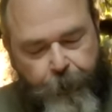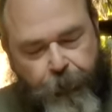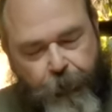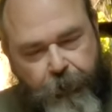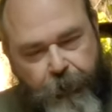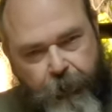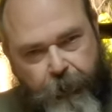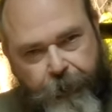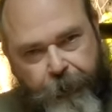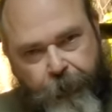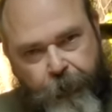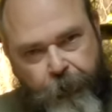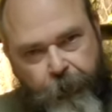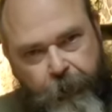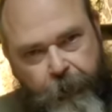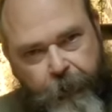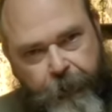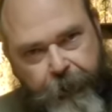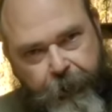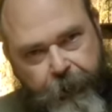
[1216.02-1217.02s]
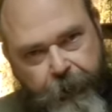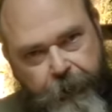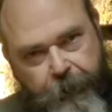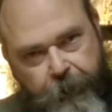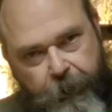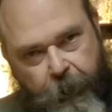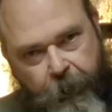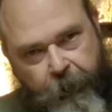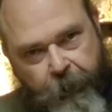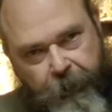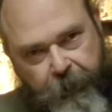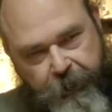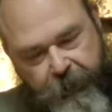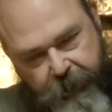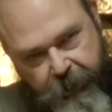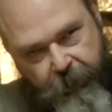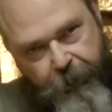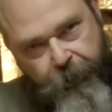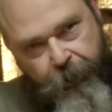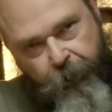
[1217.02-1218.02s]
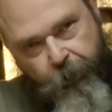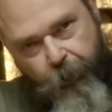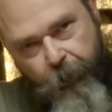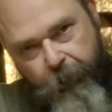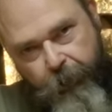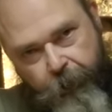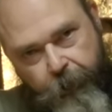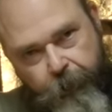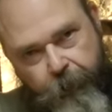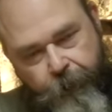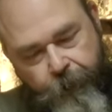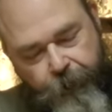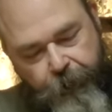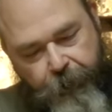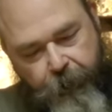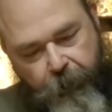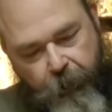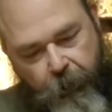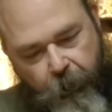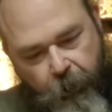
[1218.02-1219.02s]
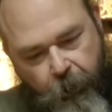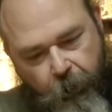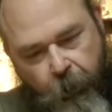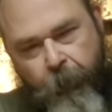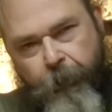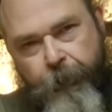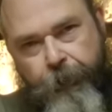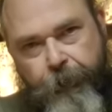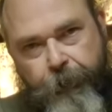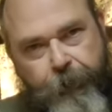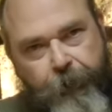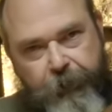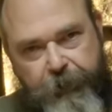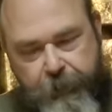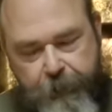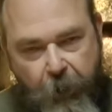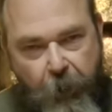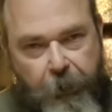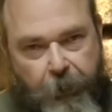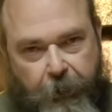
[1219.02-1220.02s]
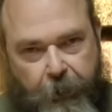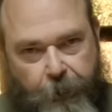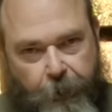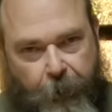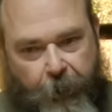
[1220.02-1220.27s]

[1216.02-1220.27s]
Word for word: to put it on the grill, and then I'm going to set the grill on the smoking